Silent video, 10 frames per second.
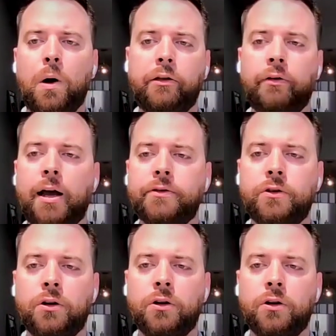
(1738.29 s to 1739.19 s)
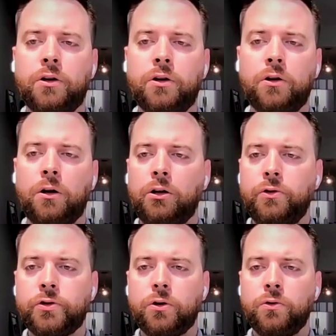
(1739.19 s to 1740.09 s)
whether that's your user
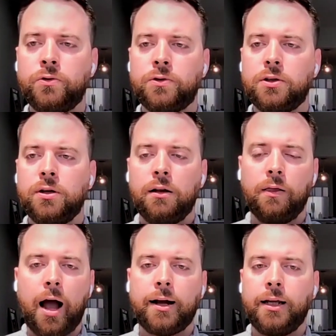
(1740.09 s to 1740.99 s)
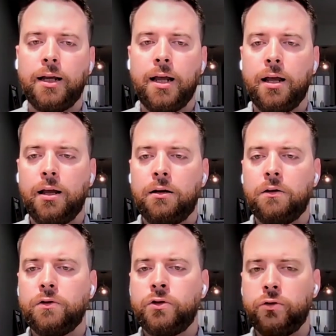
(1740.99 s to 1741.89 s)
who's logging in
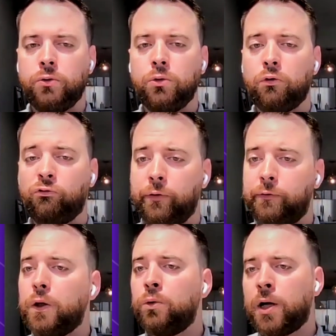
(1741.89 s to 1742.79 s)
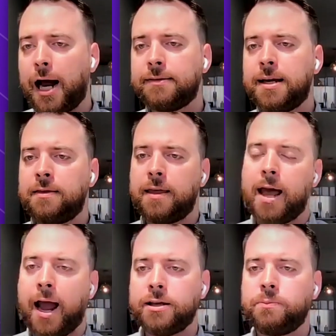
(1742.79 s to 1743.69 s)
to review content that
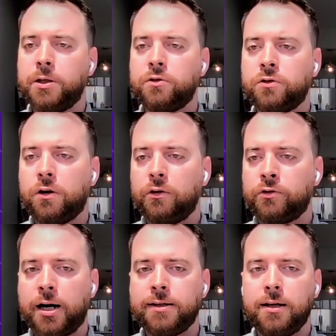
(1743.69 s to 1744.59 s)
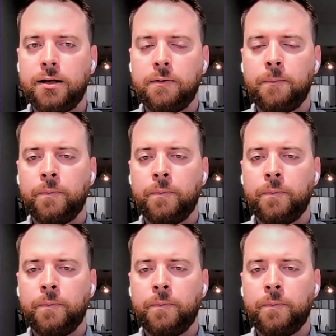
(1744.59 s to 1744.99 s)
has been translated,